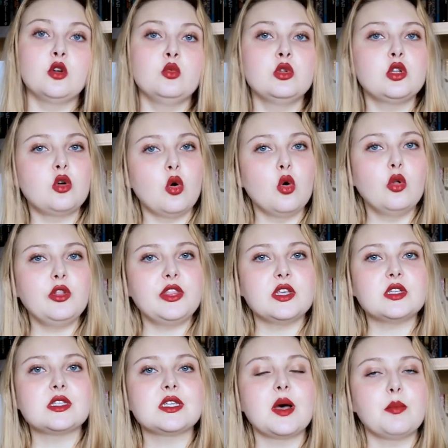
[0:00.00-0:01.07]
We'll call
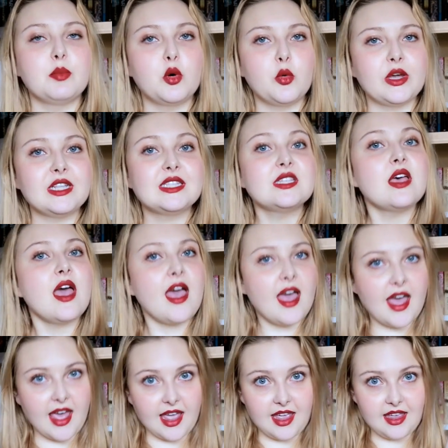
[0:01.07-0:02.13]
this point
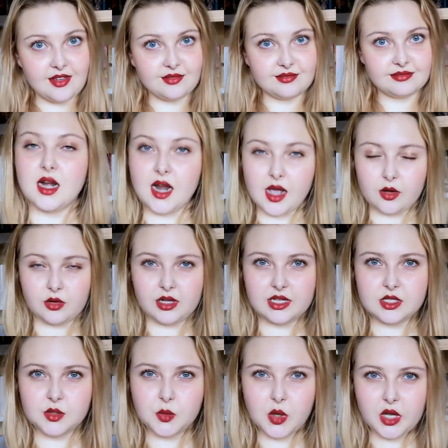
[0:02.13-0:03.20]
A. Now,
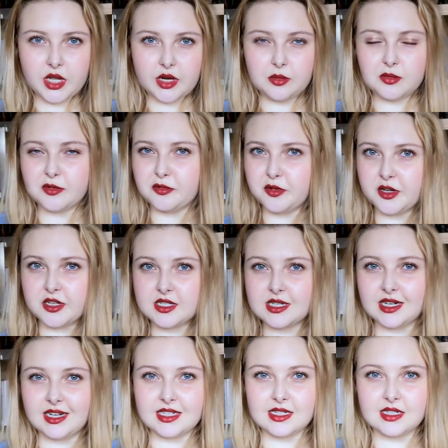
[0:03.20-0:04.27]
let's work in reverse a
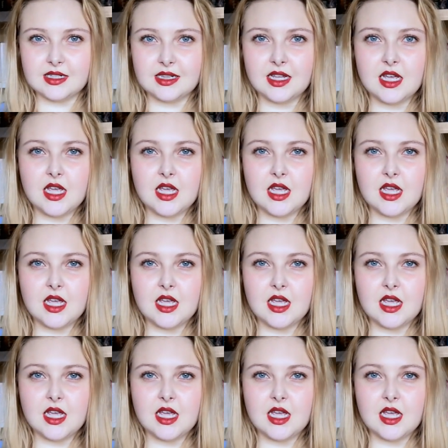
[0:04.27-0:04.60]
little.